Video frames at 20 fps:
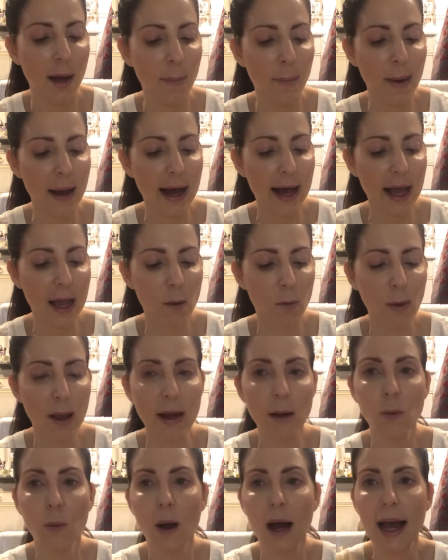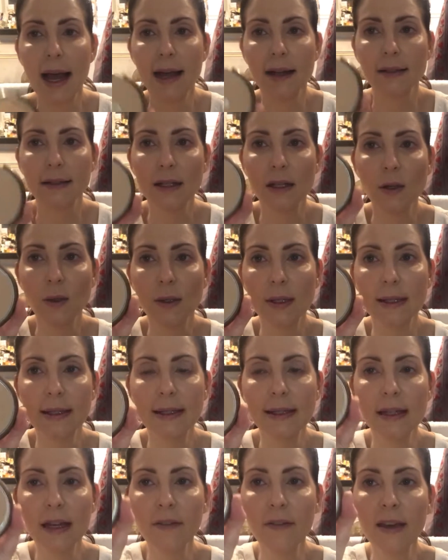by Wet n Wild, and you can
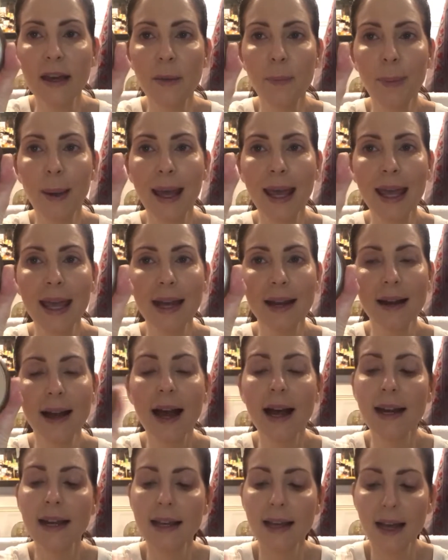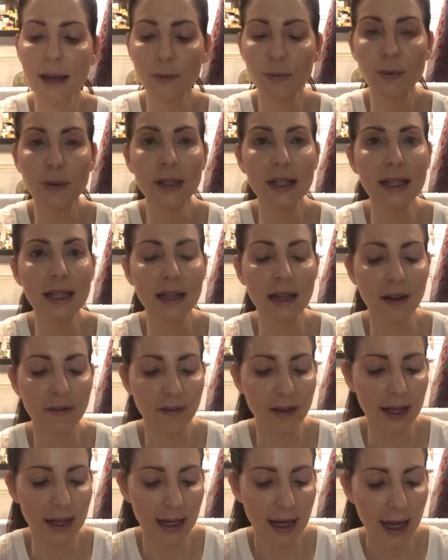see I've hit pan on it. I really
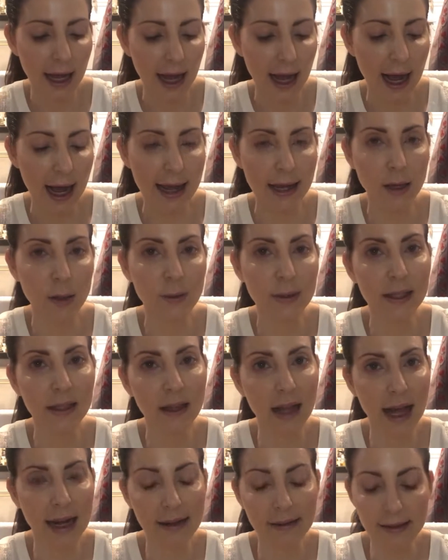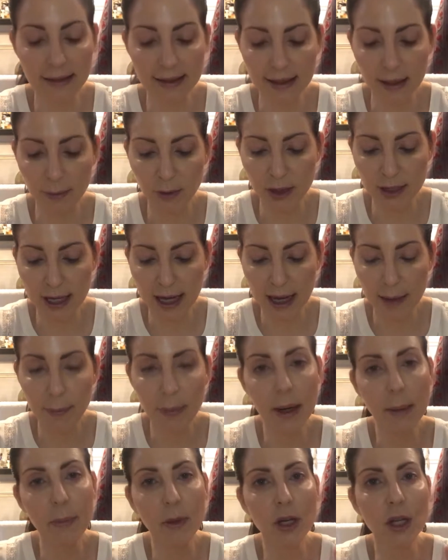love it. I use it a lot in the summertime,
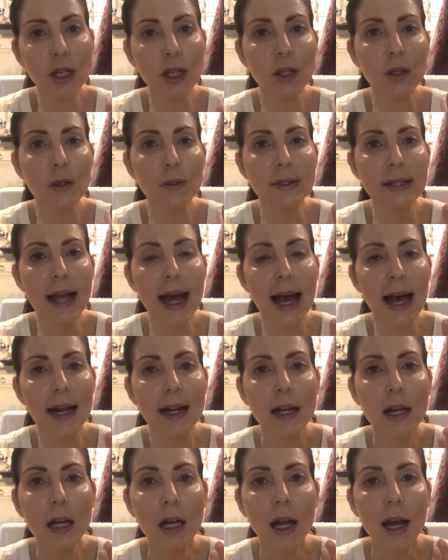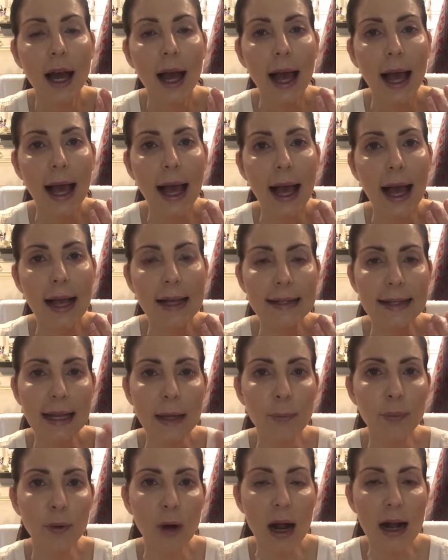but I'm going to use that as
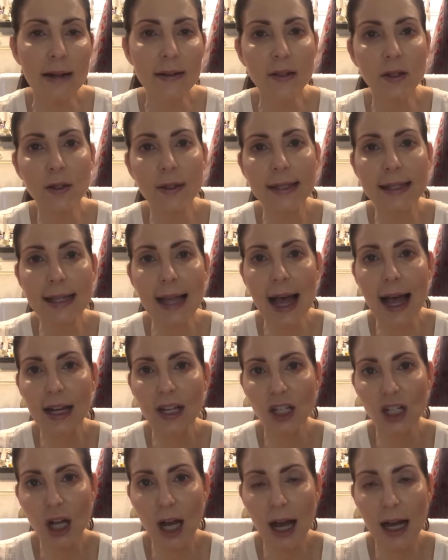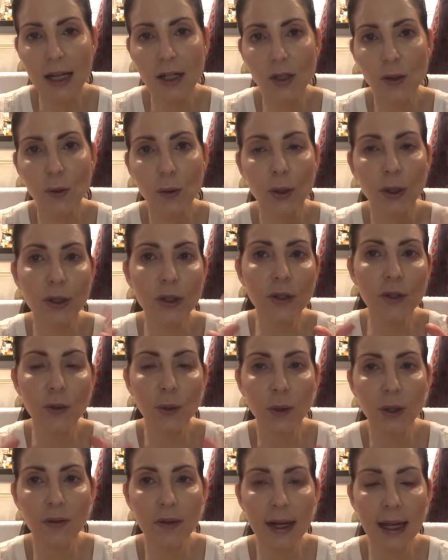a bronzer slash contour to
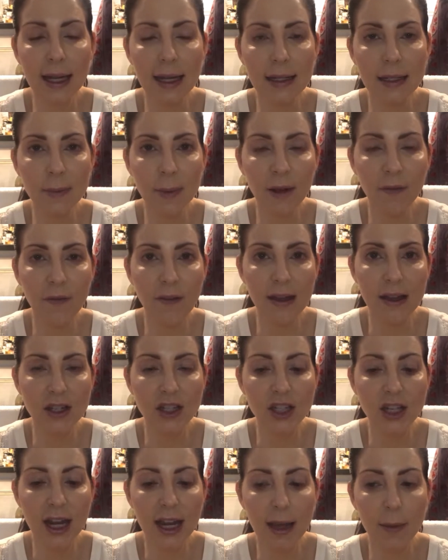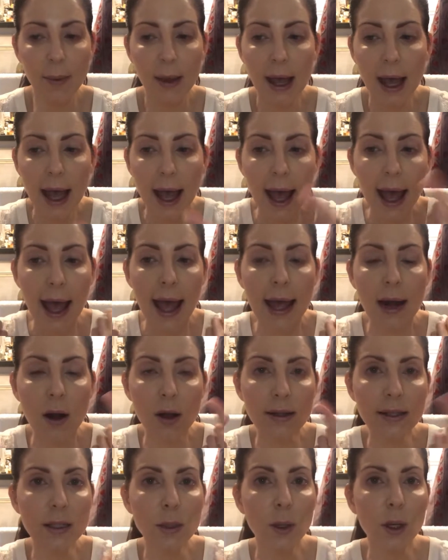sort of enhance my face shape, and
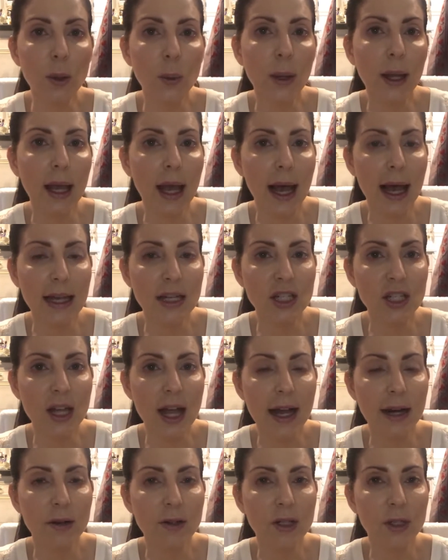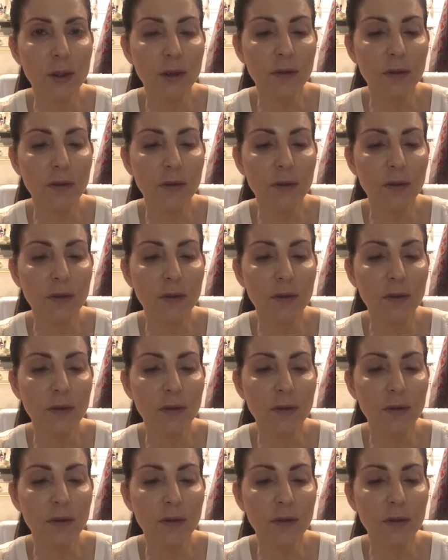also a quick eyeshadow